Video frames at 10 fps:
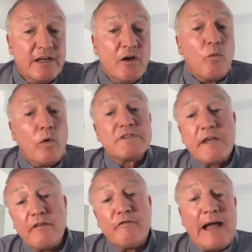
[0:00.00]
once
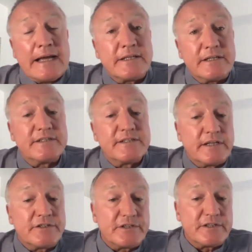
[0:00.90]
other factors
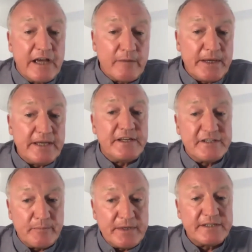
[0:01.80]
such as
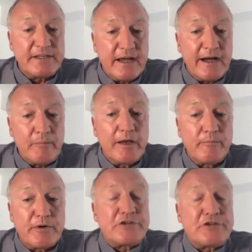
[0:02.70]
diabetes, obesity, high
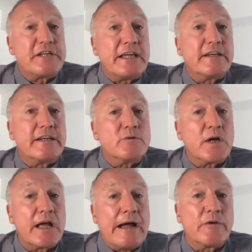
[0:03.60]
blood pressure are taken
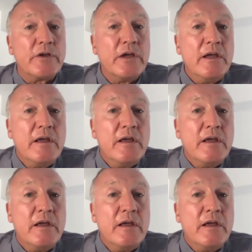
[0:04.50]
into account.